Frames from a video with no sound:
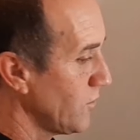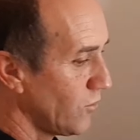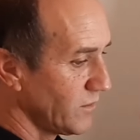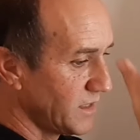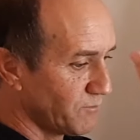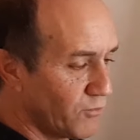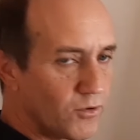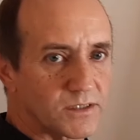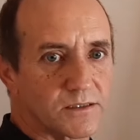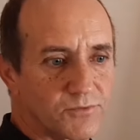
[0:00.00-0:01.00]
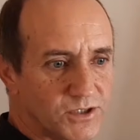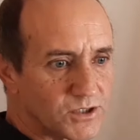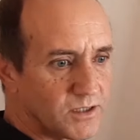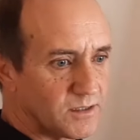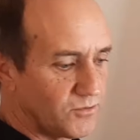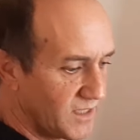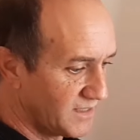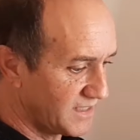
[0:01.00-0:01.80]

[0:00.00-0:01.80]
Or there's boards which you can